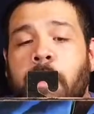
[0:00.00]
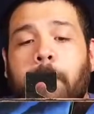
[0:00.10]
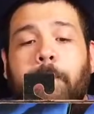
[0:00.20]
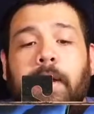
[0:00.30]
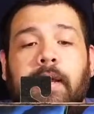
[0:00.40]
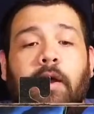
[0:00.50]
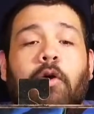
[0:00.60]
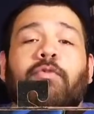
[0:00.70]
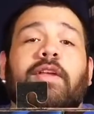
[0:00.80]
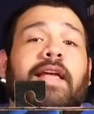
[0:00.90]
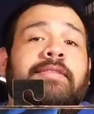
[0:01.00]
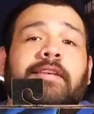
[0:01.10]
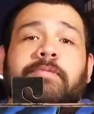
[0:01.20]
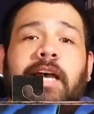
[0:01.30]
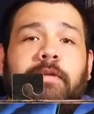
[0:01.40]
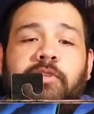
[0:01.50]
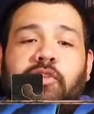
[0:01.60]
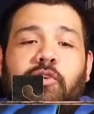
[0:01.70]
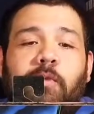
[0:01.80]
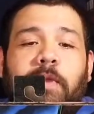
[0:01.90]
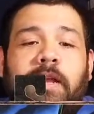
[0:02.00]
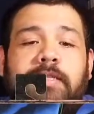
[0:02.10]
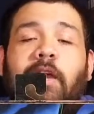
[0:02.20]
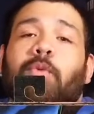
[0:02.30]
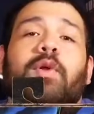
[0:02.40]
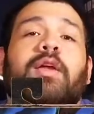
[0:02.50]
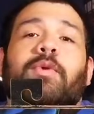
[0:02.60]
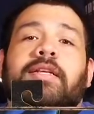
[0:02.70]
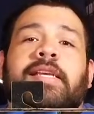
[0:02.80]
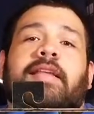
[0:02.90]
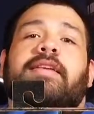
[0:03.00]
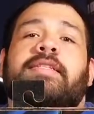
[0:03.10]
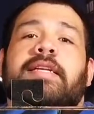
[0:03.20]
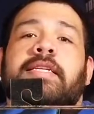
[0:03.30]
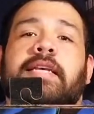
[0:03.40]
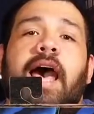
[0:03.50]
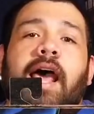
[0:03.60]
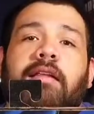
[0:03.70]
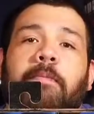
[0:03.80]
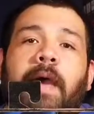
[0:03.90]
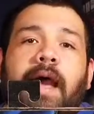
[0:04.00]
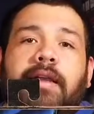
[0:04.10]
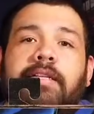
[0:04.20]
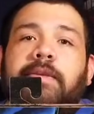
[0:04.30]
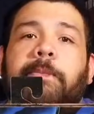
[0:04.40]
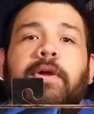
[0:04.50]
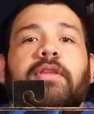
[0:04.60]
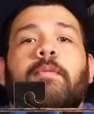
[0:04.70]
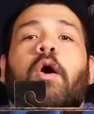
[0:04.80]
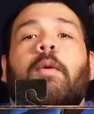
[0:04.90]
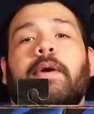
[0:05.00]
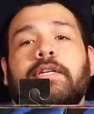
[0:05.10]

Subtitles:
But hopefully that's sometime soon, because I really want to take these things out of the package and put them on my